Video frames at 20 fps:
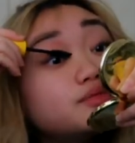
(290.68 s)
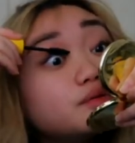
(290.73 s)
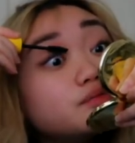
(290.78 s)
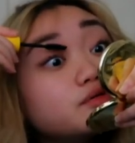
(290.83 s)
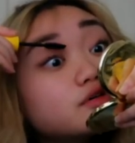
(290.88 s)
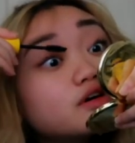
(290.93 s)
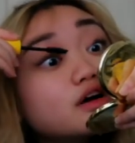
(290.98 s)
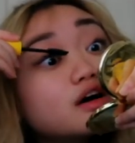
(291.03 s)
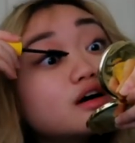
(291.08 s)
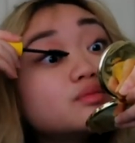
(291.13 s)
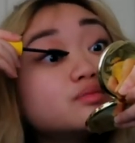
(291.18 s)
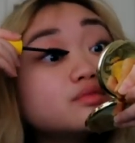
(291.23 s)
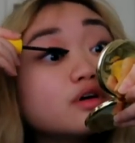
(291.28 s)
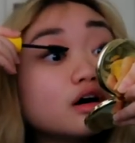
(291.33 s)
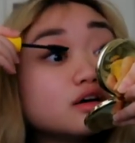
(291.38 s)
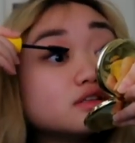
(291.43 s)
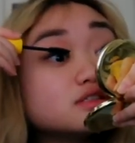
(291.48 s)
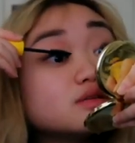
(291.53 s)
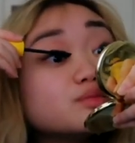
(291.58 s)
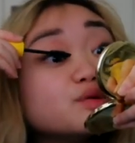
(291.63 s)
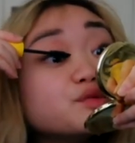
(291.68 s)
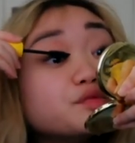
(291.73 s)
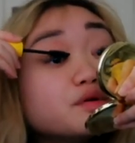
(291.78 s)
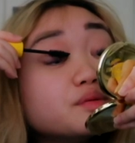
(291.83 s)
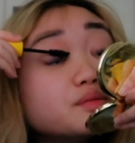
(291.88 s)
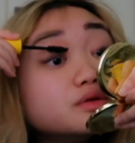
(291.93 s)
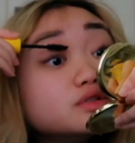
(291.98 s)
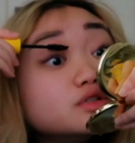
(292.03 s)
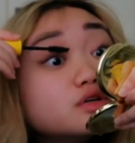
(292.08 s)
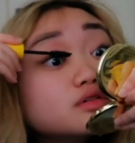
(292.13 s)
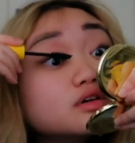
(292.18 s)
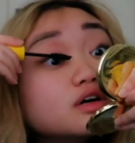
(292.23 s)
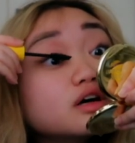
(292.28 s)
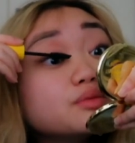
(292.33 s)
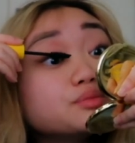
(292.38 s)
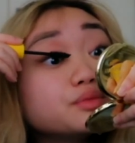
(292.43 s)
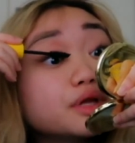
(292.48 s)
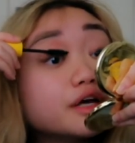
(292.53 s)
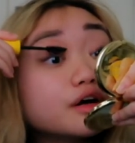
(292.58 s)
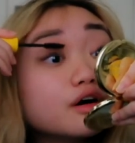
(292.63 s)
people come, awesome. If people don't
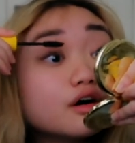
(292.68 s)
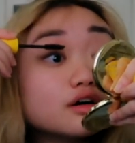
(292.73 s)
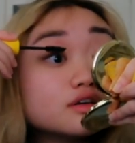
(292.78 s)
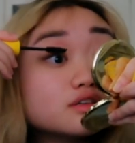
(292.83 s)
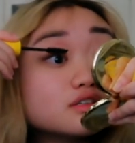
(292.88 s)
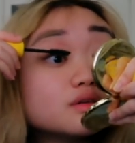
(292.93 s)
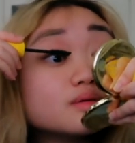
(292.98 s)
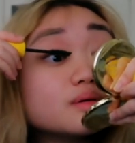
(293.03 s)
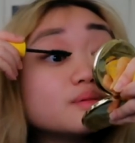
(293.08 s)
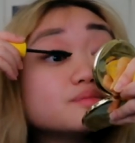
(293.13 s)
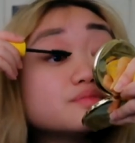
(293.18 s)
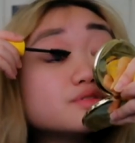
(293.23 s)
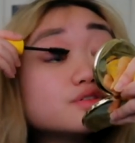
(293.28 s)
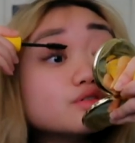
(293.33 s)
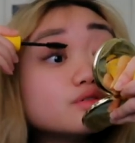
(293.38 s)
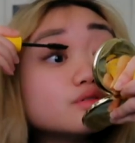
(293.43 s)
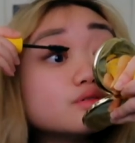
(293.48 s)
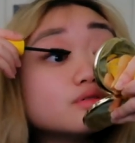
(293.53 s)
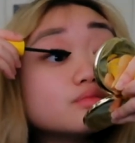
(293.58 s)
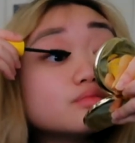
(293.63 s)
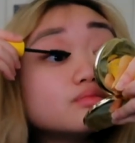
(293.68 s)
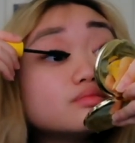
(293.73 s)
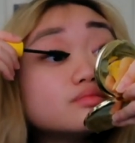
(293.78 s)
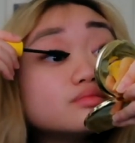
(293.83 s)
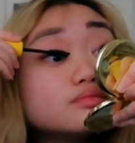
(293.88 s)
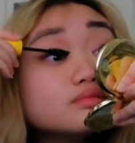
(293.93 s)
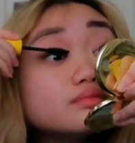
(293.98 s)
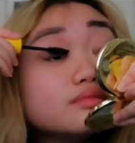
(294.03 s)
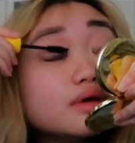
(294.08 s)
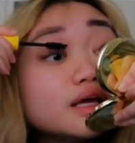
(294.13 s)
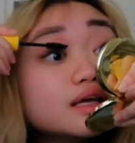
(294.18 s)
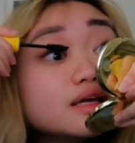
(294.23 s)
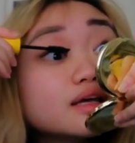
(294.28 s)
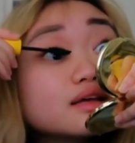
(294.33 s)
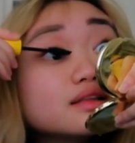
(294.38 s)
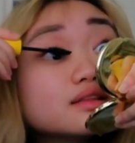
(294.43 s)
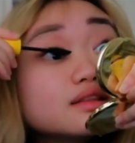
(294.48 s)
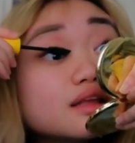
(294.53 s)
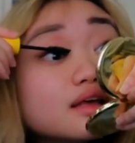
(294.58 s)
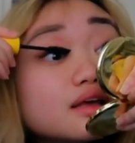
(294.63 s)
come, like, awesome. I'm still
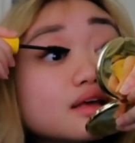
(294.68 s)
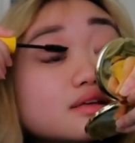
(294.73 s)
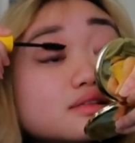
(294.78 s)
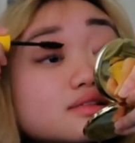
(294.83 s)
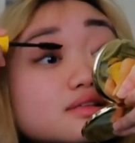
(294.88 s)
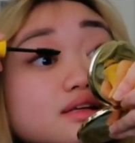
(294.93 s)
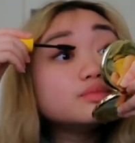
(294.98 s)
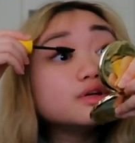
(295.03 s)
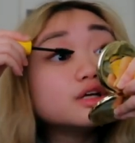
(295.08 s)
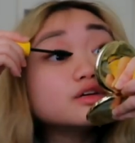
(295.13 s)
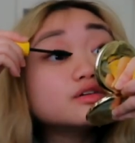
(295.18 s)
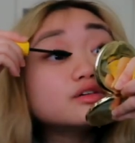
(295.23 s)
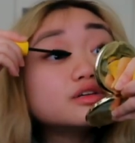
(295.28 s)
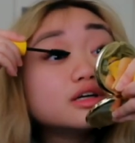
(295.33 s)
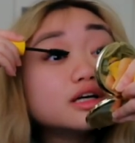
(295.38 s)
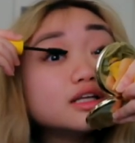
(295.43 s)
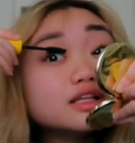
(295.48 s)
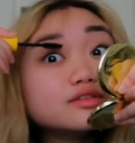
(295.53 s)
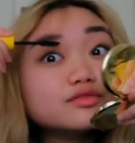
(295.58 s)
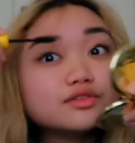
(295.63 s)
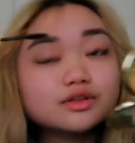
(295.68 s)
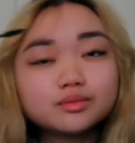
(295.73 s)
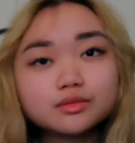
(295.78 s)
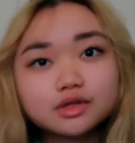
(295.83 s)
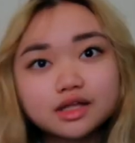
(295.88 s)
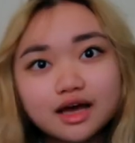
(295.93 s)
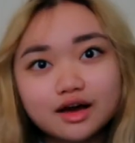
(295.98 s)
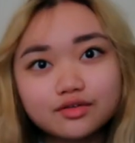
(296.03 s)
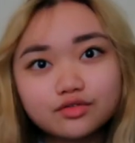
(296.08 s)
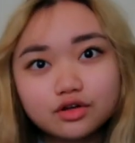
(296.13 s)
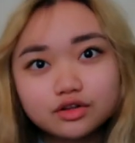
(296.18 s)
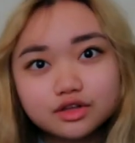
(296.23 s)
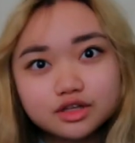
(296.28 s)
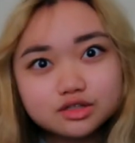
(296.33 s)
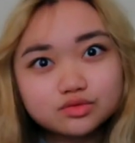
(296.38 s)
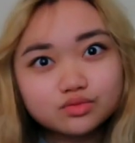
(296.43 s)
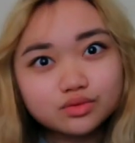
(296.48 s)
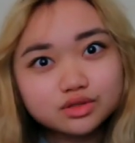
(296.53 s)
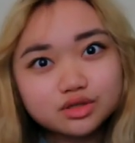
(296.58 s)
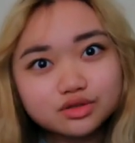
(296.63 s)
making things, being creative, and I'm gonna have all
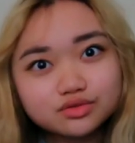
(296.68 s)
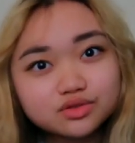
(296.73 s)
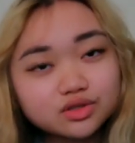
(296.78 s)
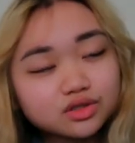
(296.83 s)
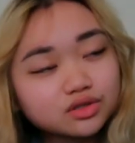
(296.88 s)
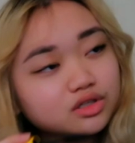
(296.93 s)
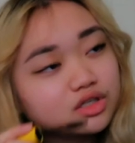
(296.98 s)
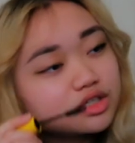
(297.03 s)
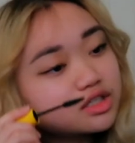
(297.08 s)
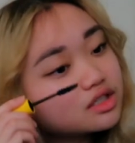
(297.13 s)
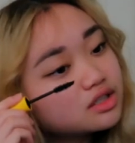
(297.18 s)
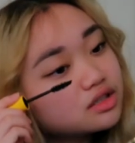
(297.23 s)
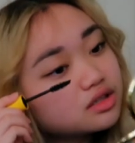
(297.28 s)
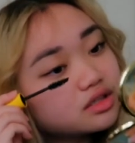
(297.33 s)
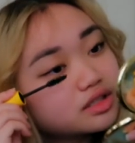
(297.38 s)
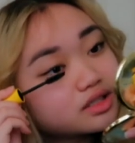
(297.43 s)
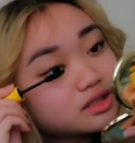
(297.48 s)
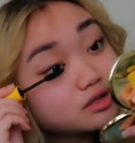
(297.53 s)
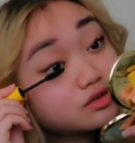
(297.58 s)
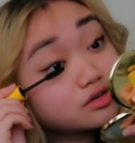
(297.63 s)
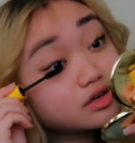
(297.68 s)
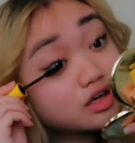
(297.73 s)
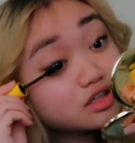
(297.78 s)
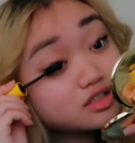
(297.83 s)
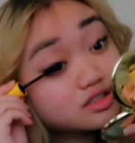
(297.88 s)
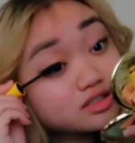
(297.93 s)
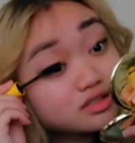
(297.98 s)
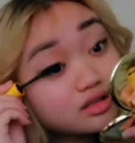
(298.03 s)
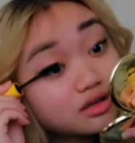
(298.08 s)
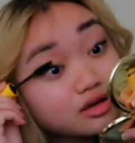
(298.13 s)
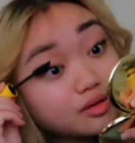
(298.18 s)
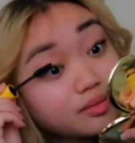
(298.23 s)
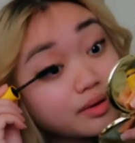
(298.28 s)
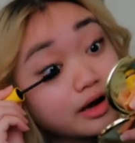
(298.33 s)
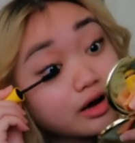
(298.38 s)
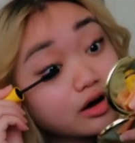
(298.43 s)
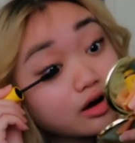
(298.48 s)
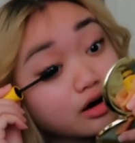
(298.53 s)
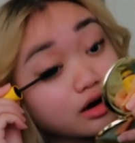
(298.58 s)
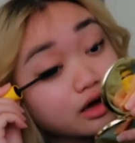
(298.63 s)
these wonderful little creations to look
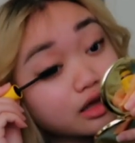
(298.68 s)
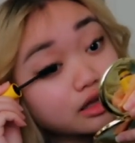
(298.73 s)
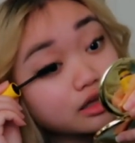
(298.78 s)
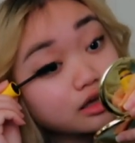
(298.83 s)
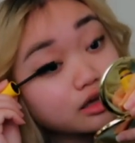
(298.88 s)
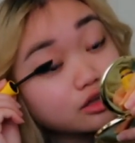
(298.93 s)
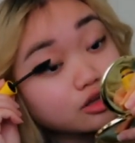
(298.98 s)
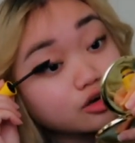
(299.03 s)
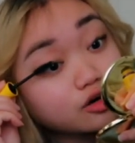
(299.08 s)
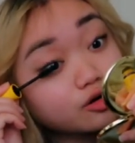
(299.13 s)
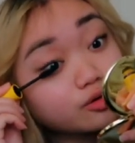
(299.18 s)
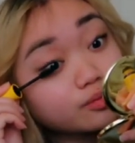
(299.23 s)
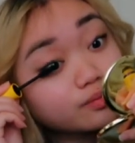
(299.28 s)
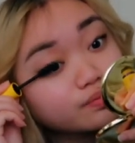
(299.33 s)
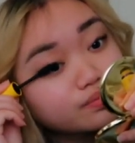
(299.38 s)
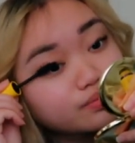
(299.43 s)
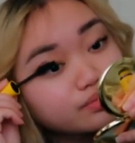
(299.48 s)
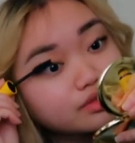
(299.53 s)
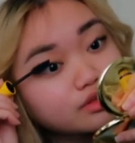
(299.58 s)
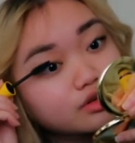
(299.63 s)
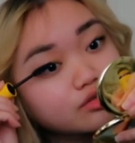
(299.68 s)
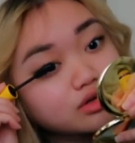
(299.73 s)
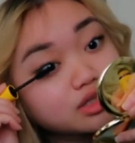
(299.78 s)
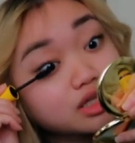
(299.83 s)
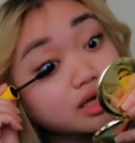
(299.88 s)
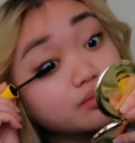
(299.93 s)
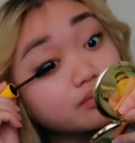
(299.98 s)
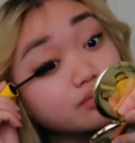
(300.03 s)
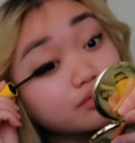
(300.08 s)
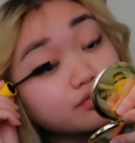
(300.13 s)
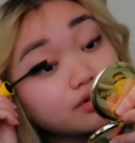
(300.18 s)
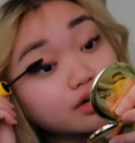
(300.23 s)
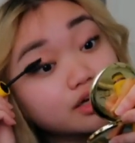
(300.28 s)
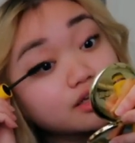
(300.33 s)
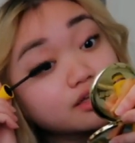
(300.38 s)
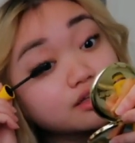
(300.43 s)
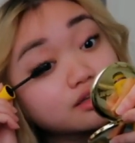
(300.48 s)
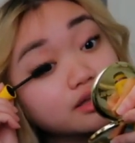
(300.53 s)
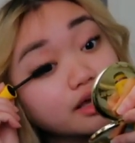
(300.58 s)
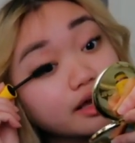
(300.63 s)
back on, you know, when I'm
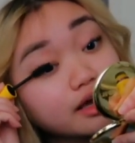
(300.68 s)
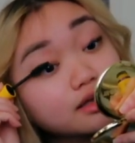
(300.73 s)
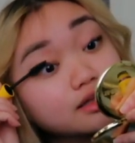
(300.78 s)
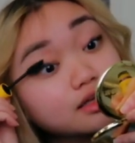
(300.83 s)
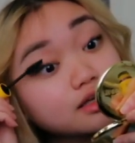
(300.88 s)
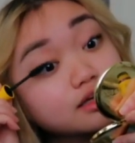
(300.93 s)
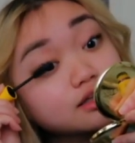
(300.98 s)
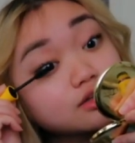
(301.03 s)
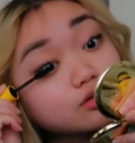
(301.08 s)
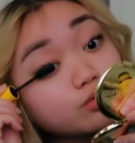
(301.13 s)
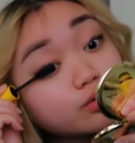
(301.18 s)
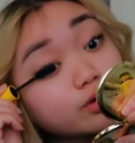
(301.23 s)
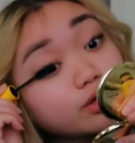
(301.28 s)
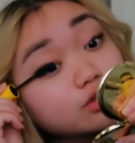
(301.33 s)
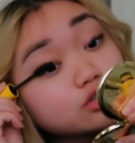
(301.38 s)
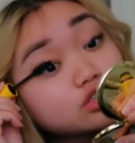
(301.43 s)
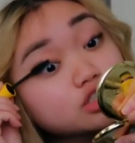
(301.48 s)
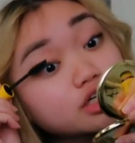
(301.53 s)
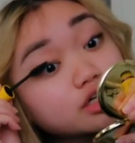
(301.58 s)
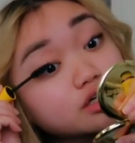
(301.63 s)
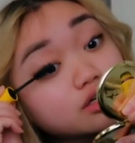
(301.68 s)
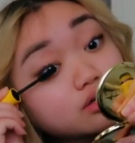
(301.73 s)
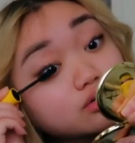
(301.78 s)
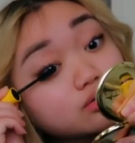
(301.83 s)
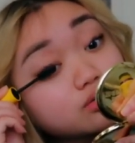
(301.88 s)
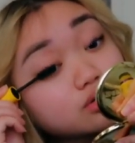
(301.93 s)
fucking eighty in a wheelchair or